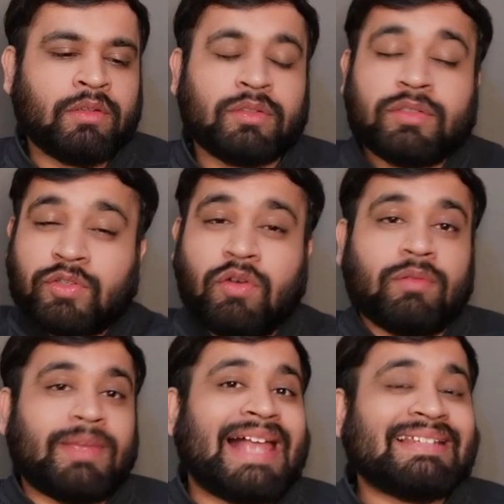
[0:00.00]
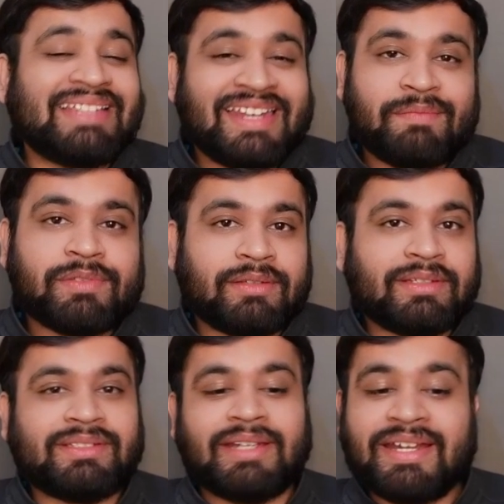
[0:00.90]
So as the name
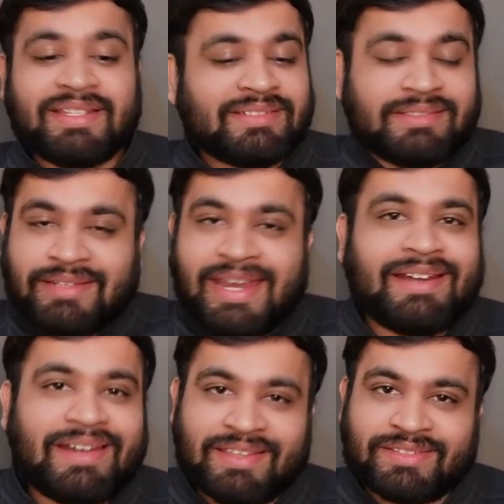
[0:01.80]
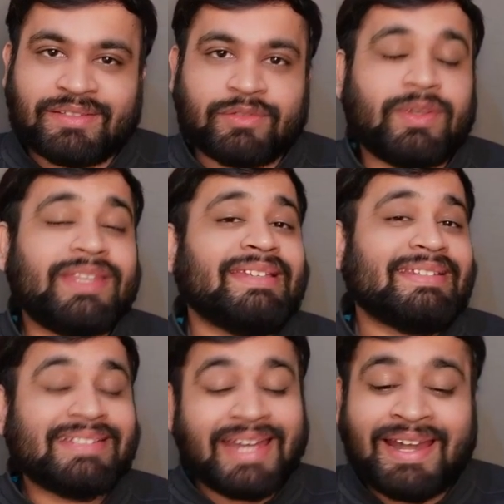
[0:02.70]
suggests, it is stateless. So in
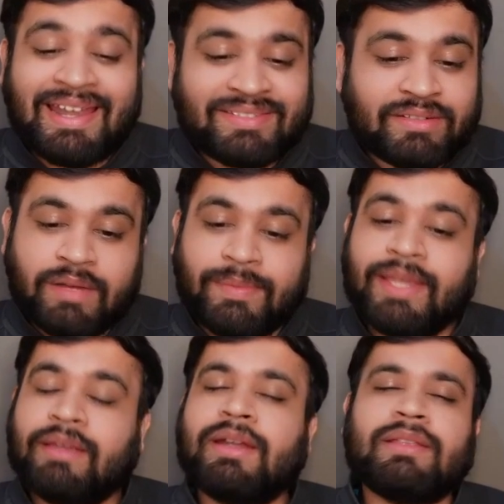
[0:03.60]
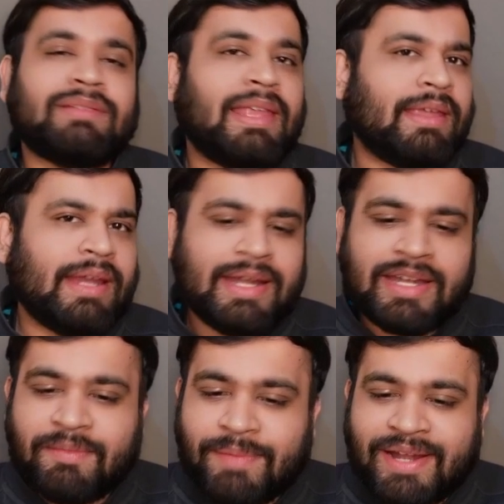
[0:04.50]
stateless streaming, it is like
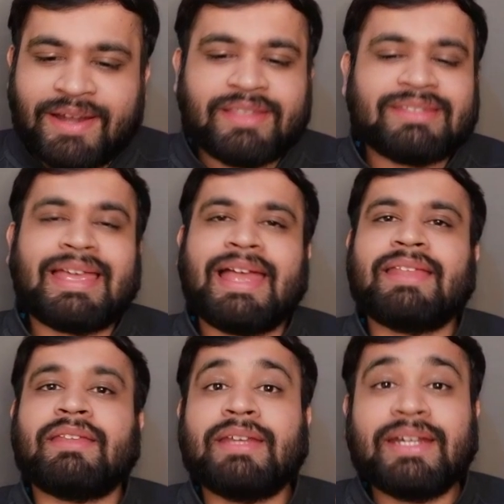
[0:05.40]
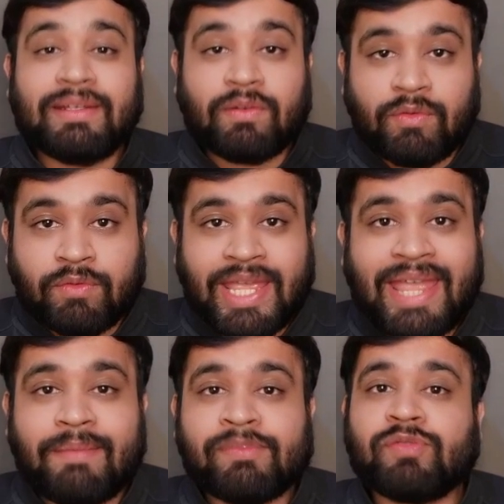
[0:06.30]
independence and it
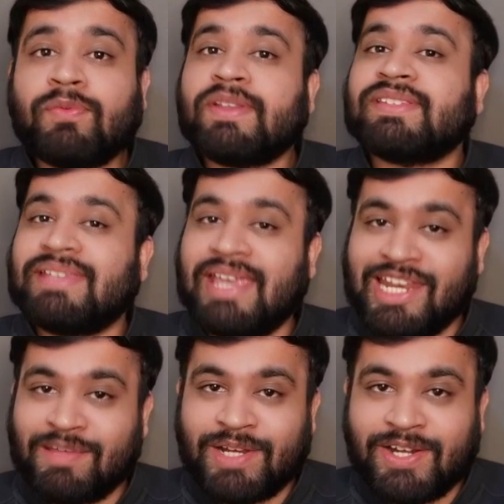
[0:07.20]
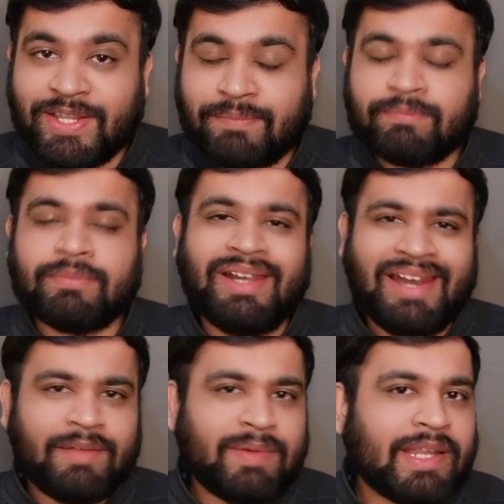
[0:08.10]
aims for scalability.
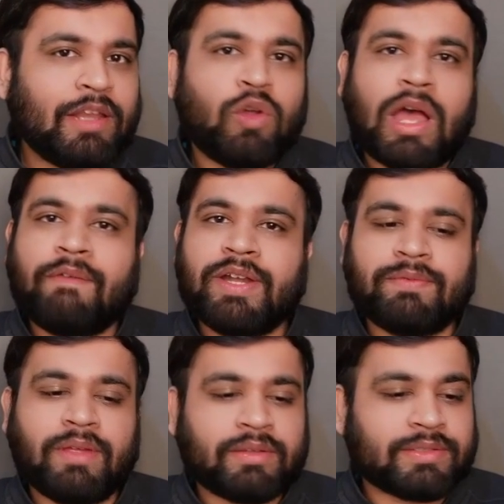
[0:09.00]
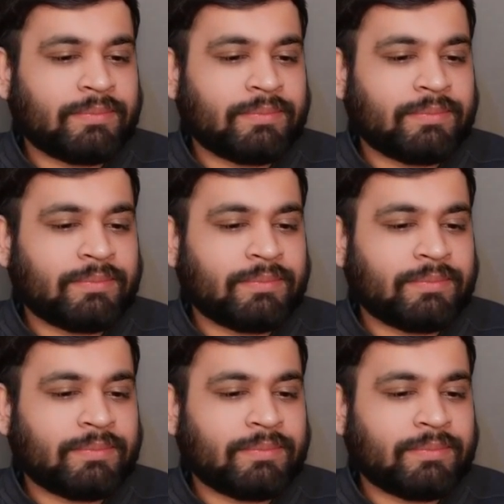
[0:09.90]
Let me tell you how it works.